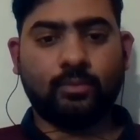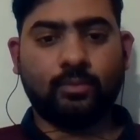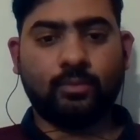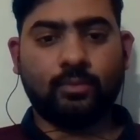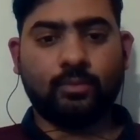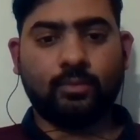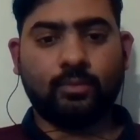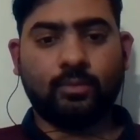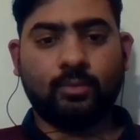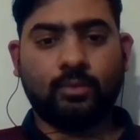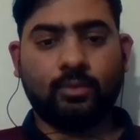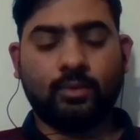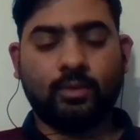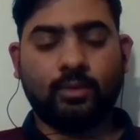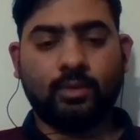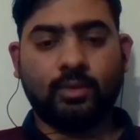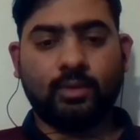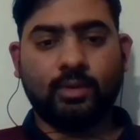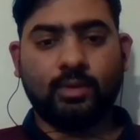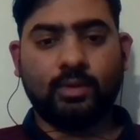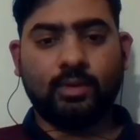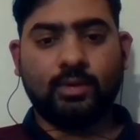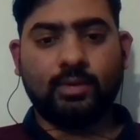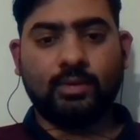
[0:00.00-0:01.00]

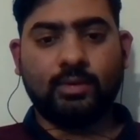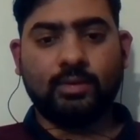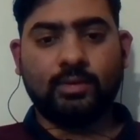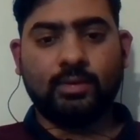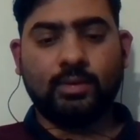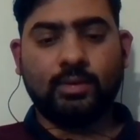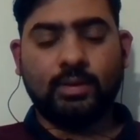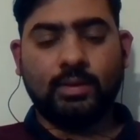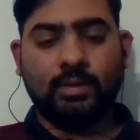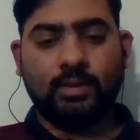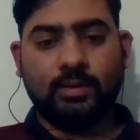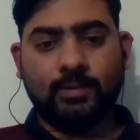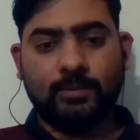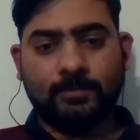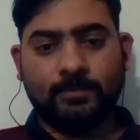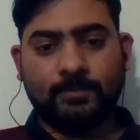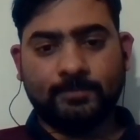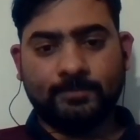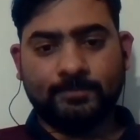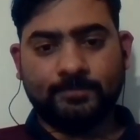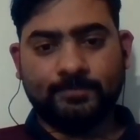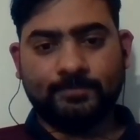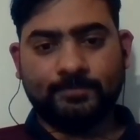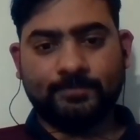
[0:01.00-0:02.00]

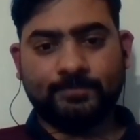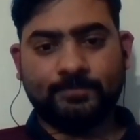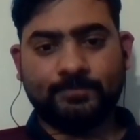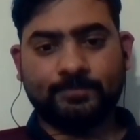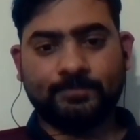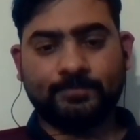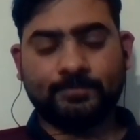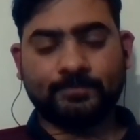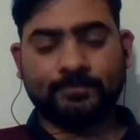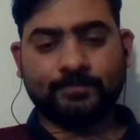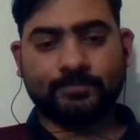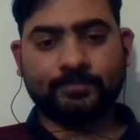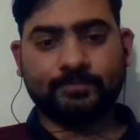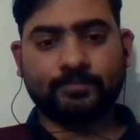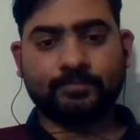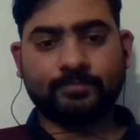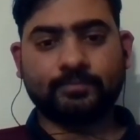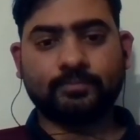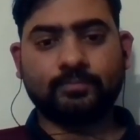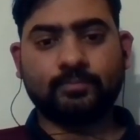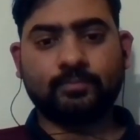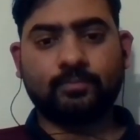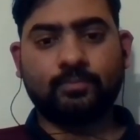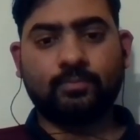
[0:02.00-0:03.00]

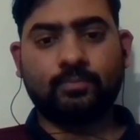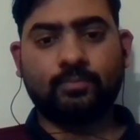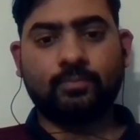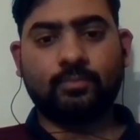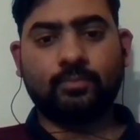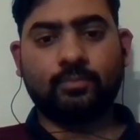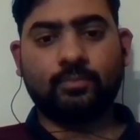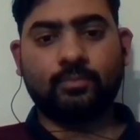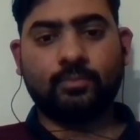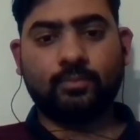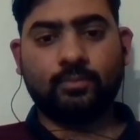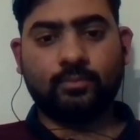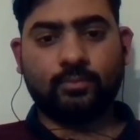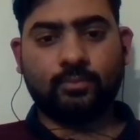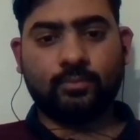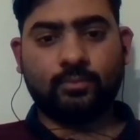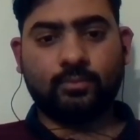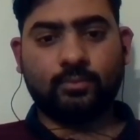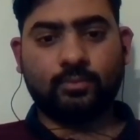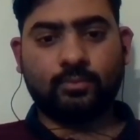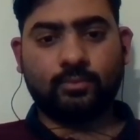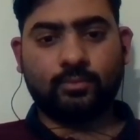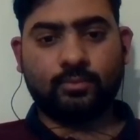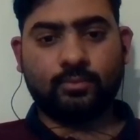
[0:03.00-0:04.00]

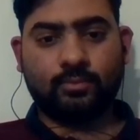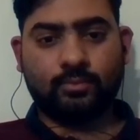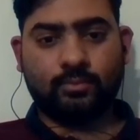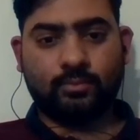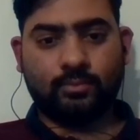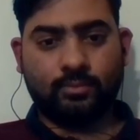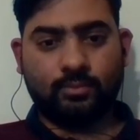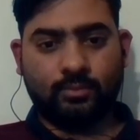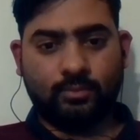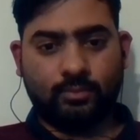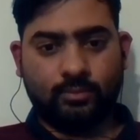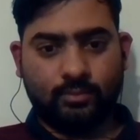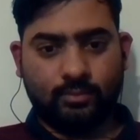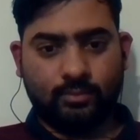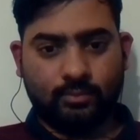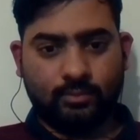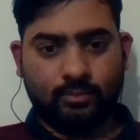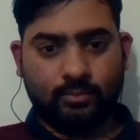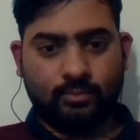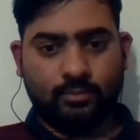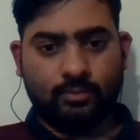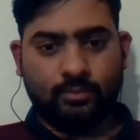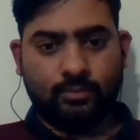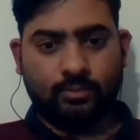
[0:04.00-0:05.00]

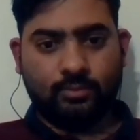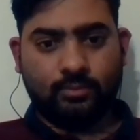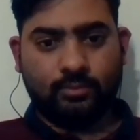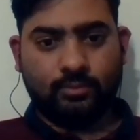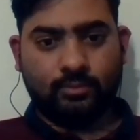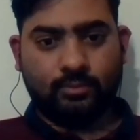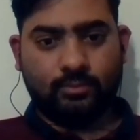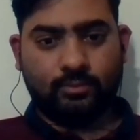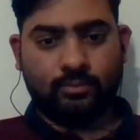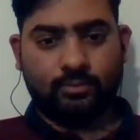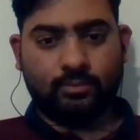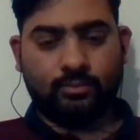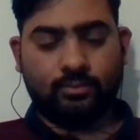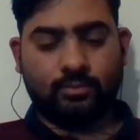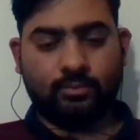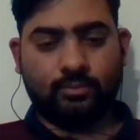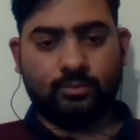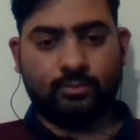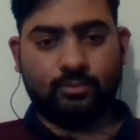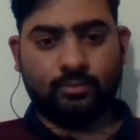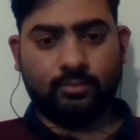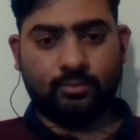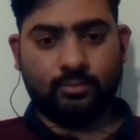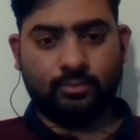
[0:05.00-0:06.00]

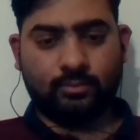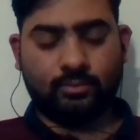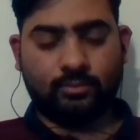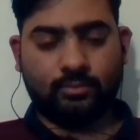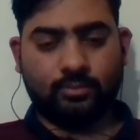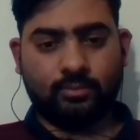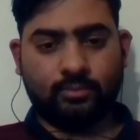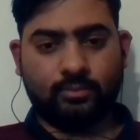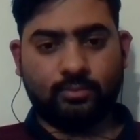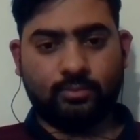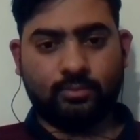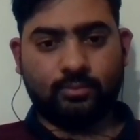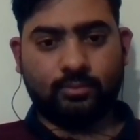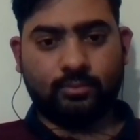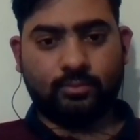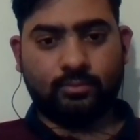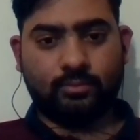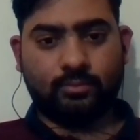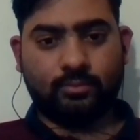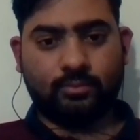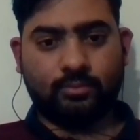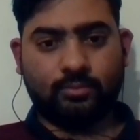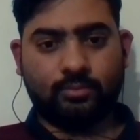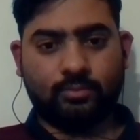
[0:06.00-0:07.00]

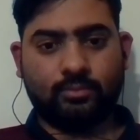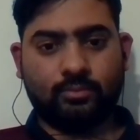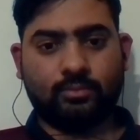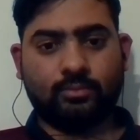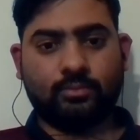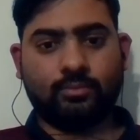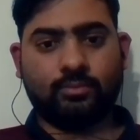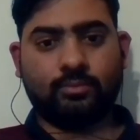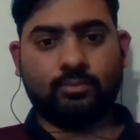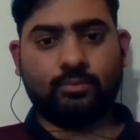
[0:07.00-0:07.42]
(silent)